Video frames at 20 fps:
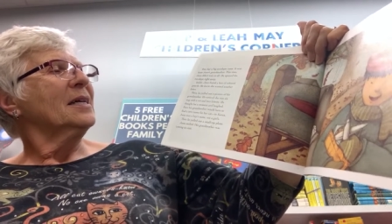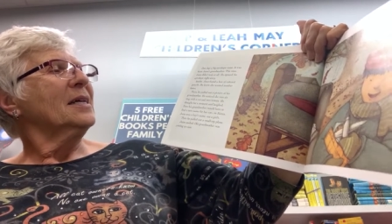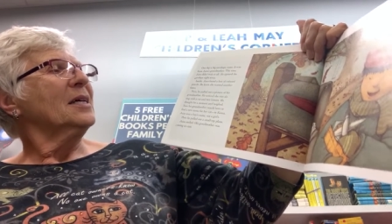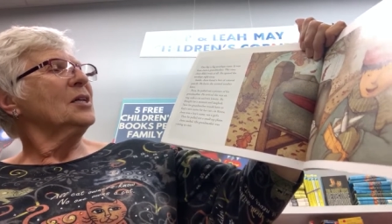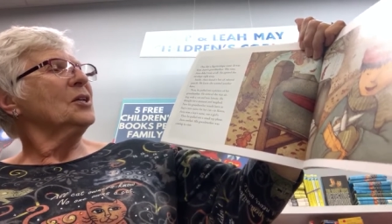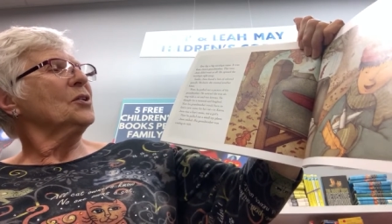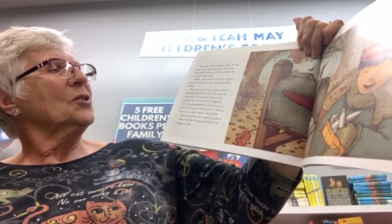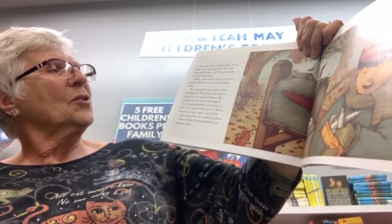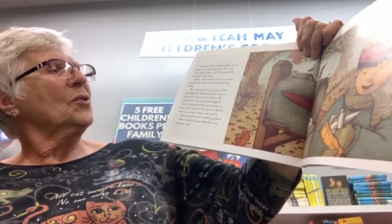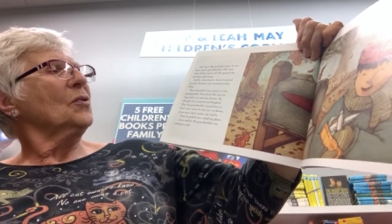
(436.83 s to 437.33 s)

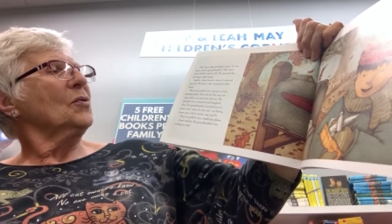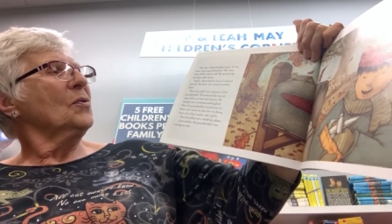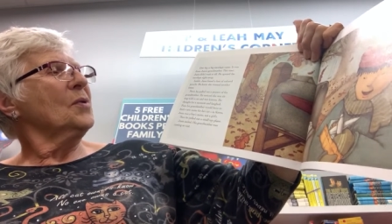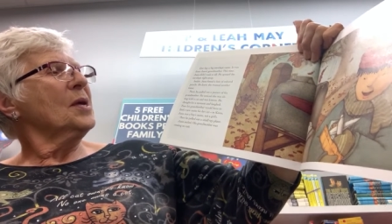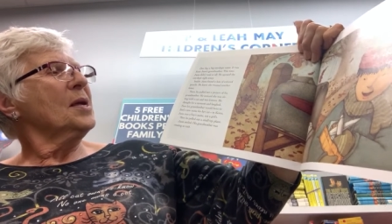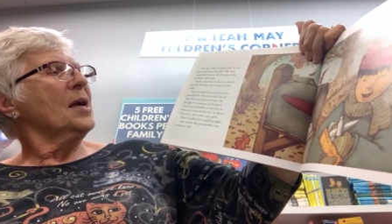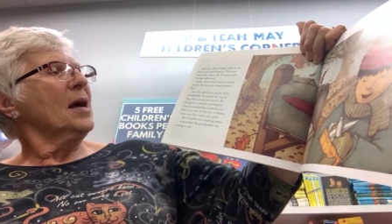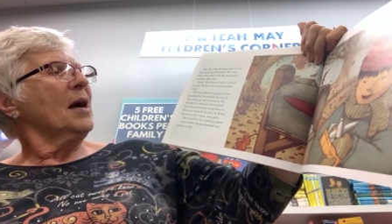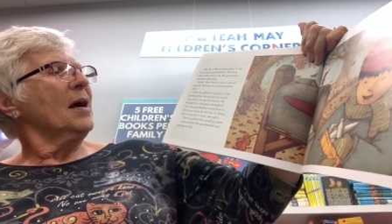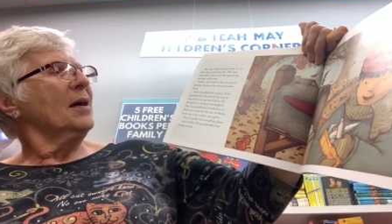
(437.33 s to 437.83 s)
In
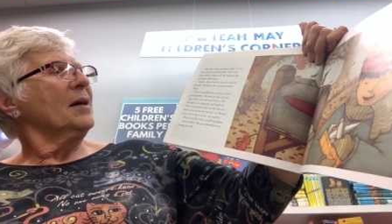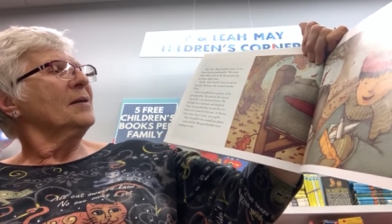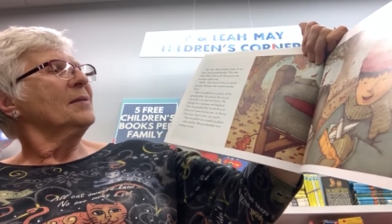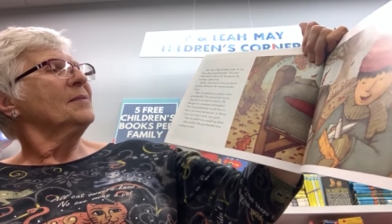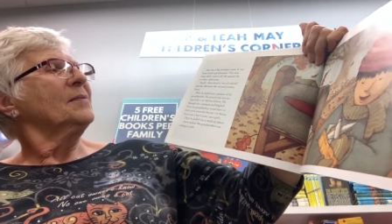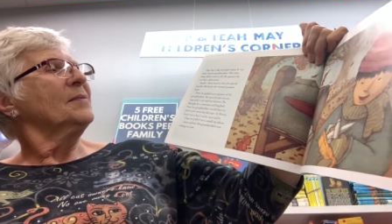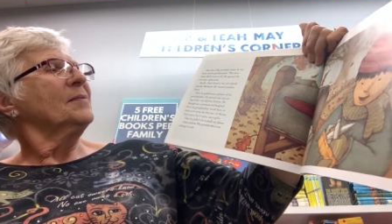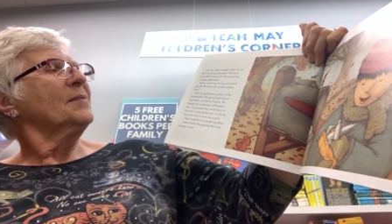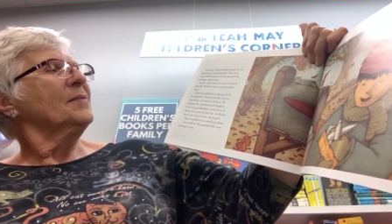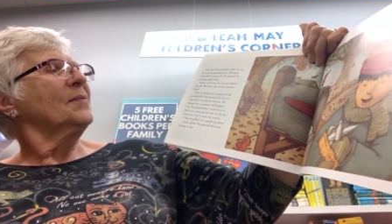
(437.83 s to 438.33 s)
Korea,
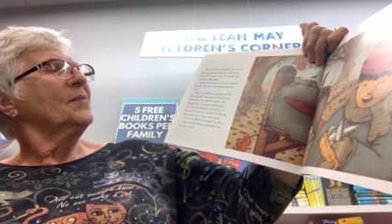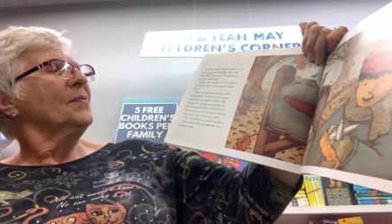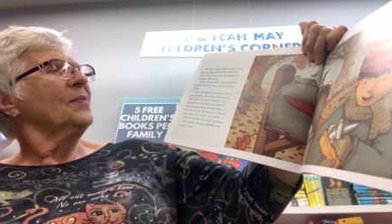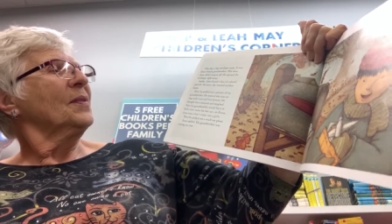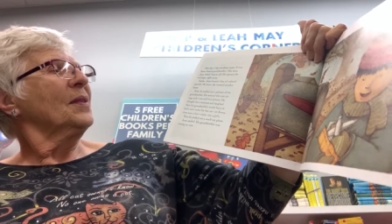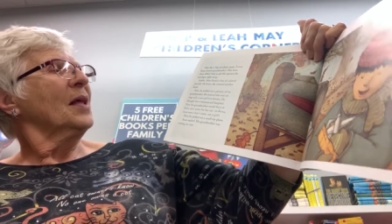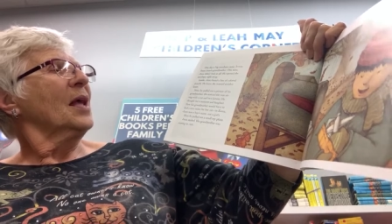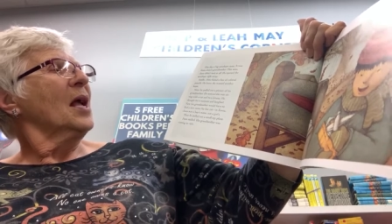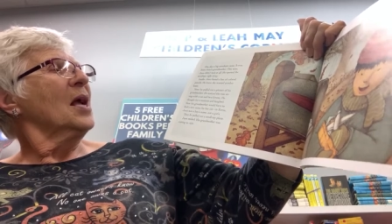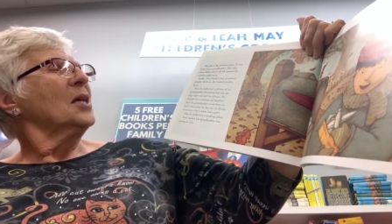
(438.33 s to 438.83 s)

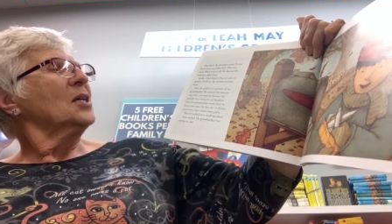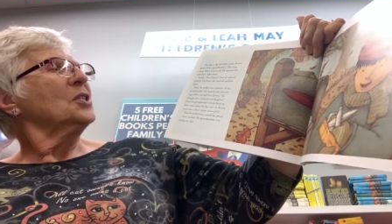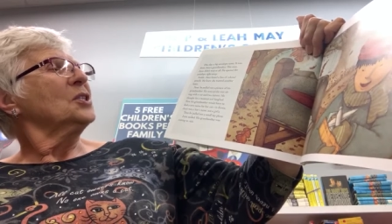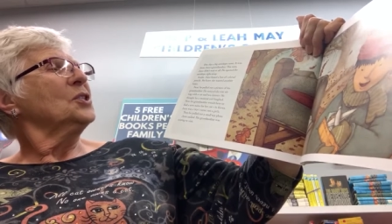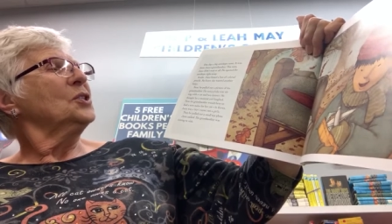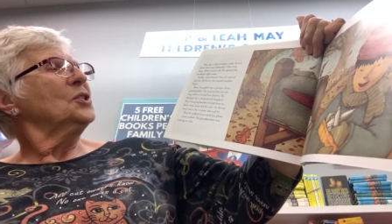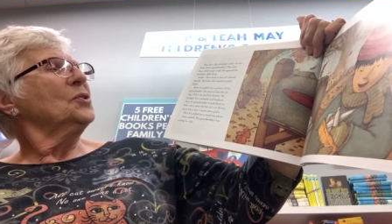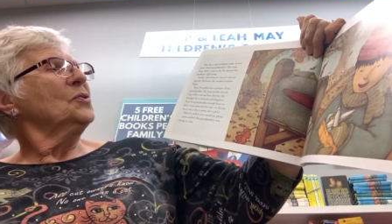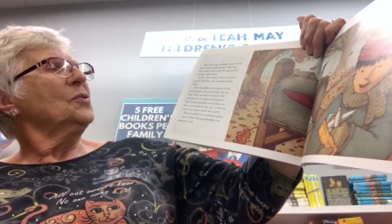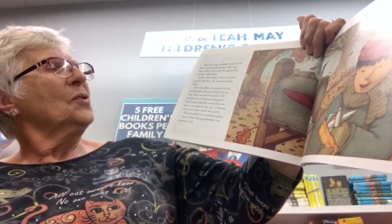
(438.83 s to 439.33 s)

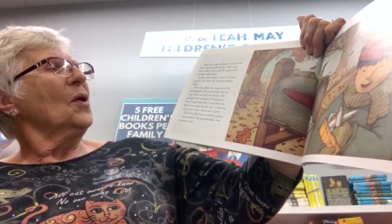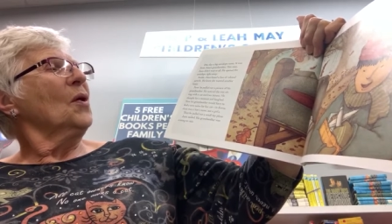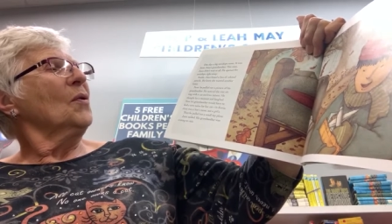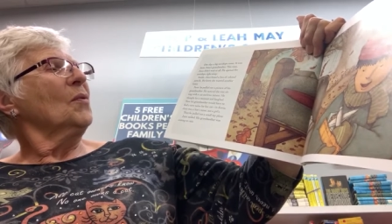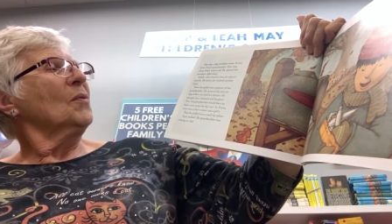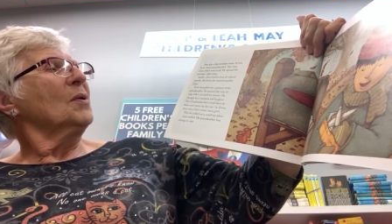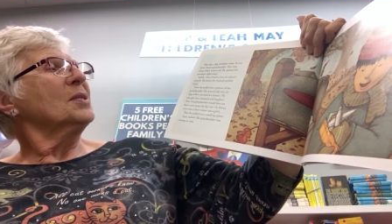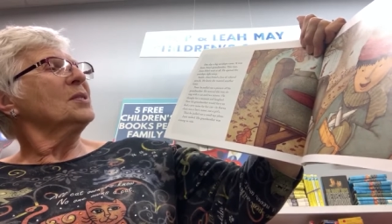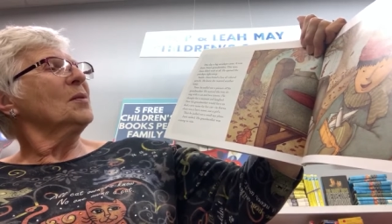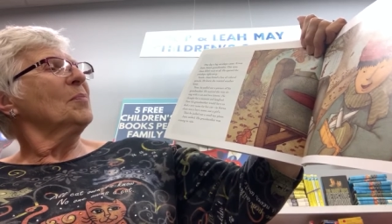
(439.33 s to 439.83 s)
Juno
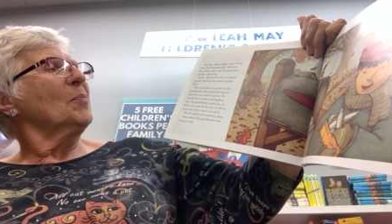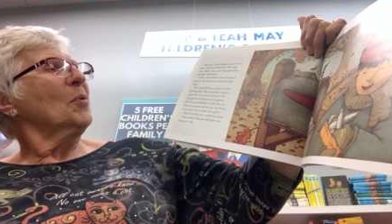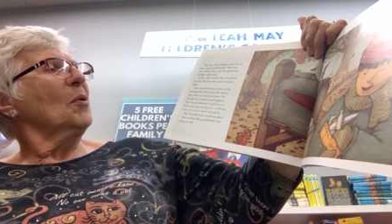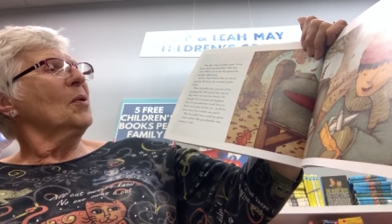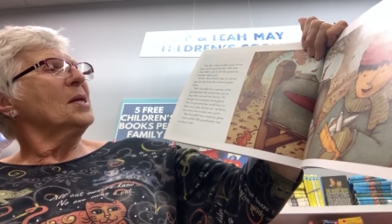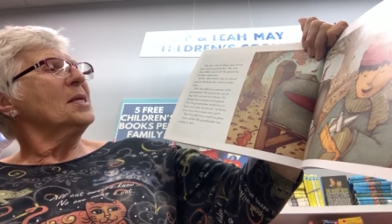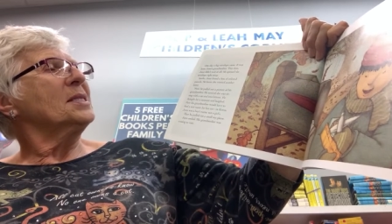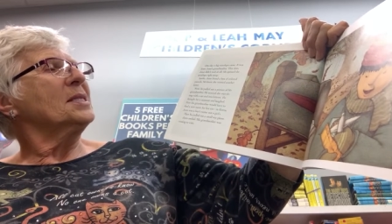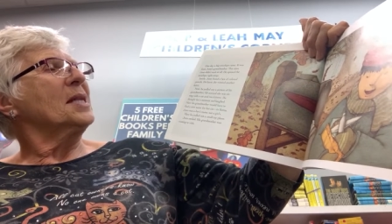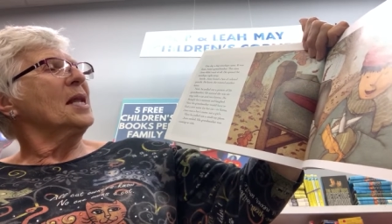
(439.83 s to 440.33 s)
was a
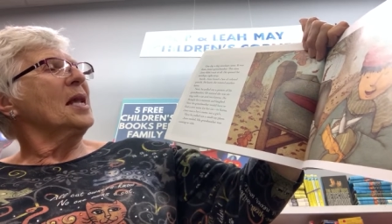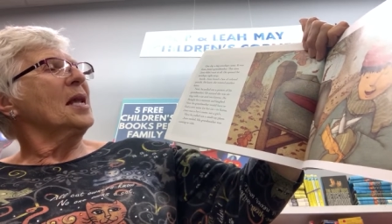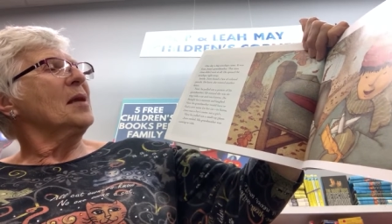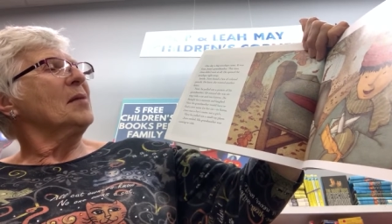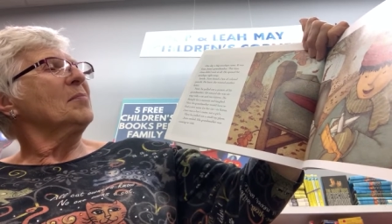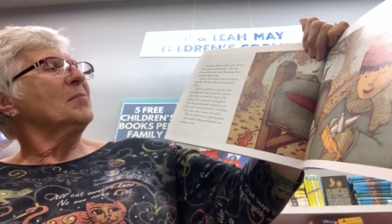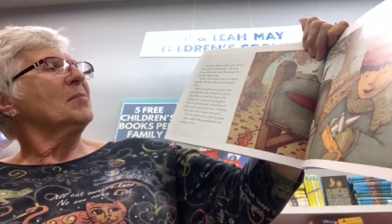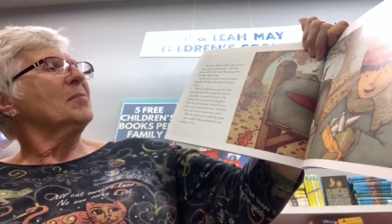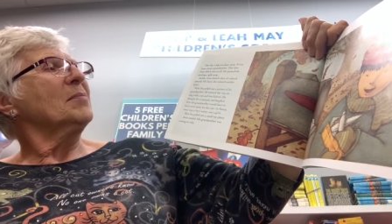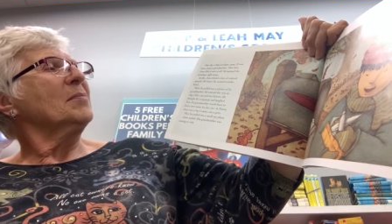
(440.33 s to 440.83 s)
boy's
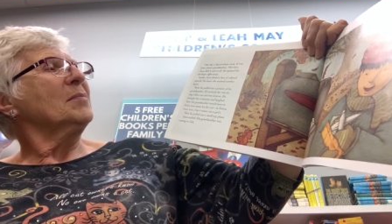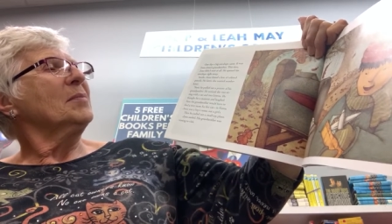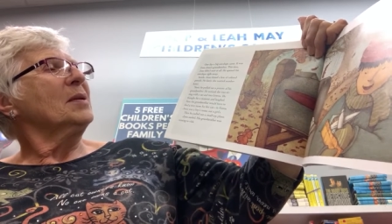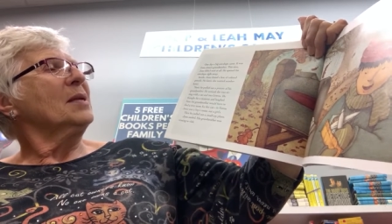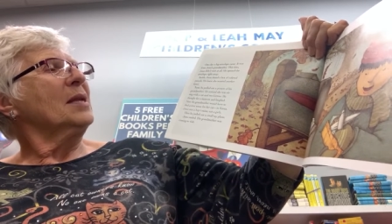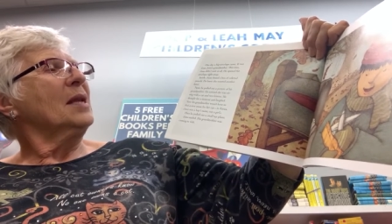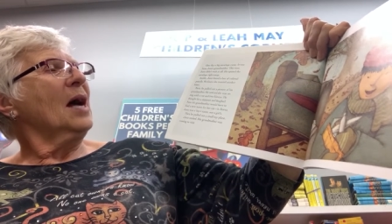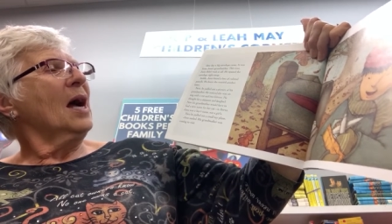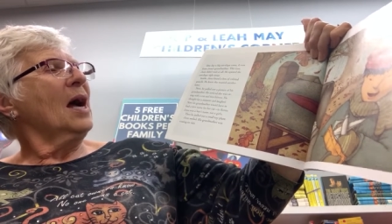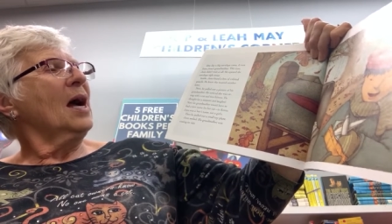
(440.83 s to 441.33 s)
name,
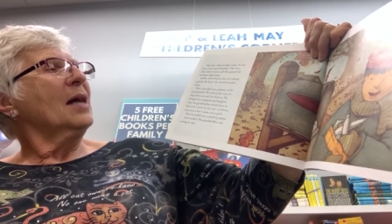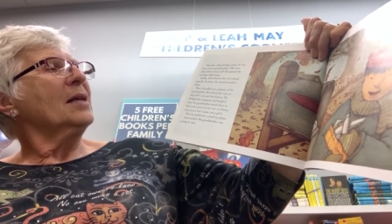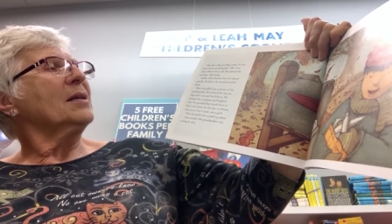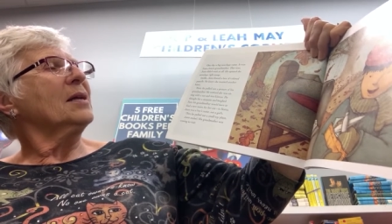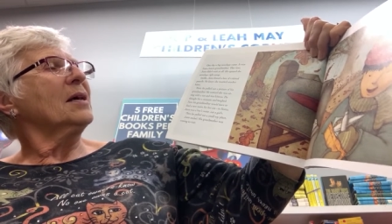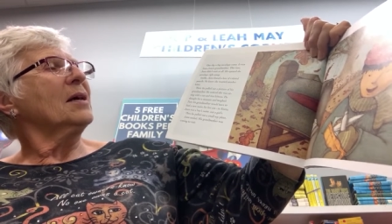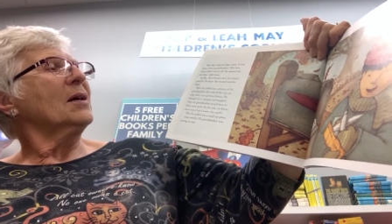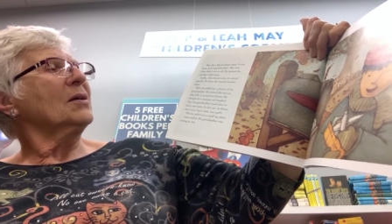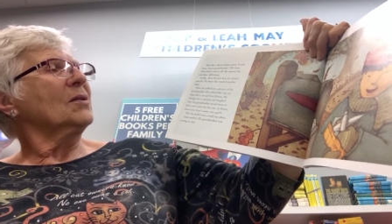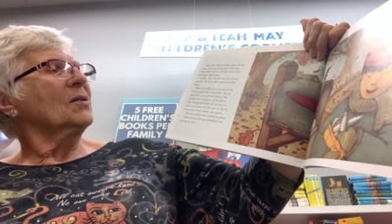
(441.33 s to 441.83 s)
not
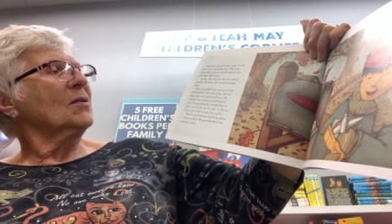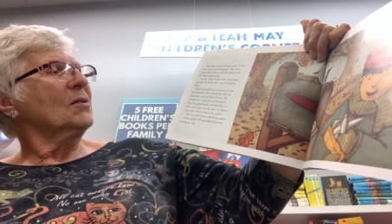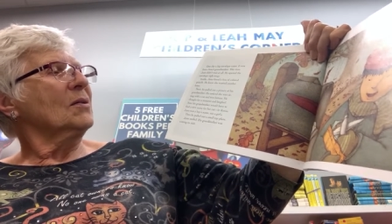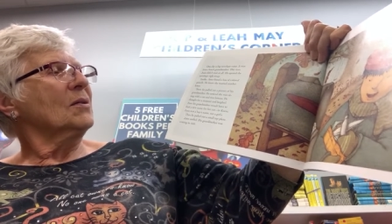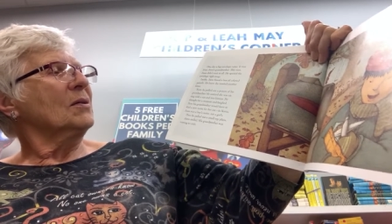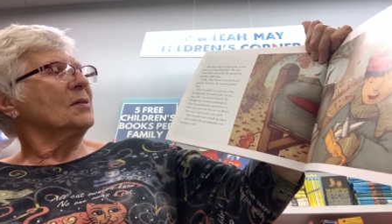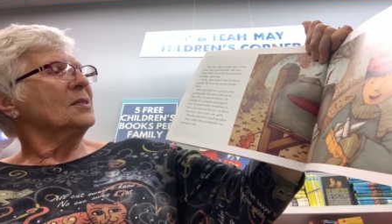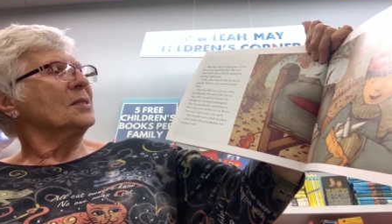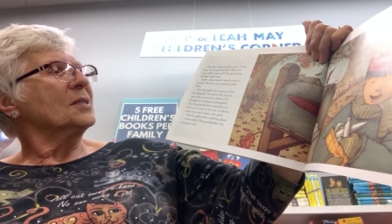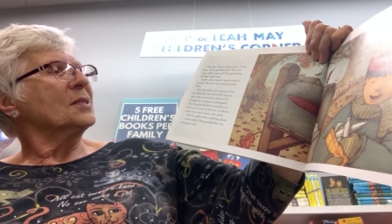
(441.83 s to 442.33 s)
a
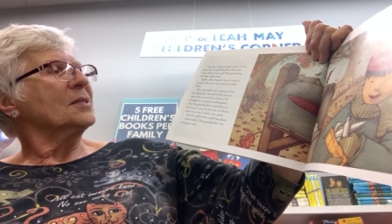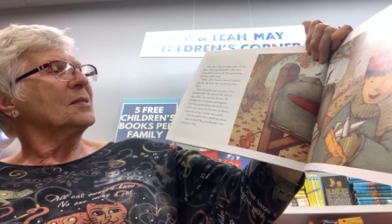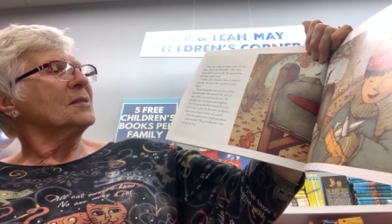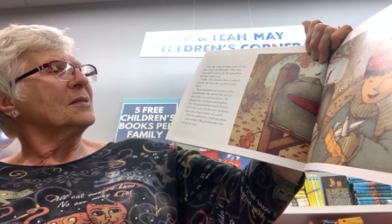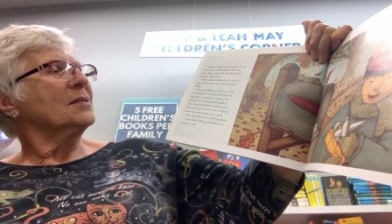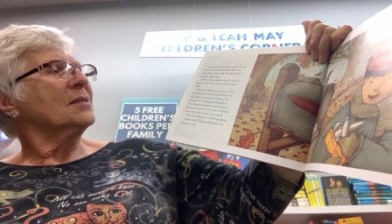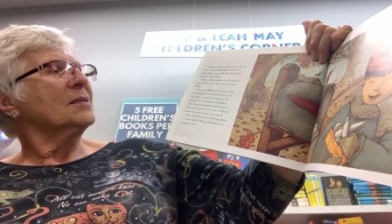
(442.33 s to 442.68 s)
girl's.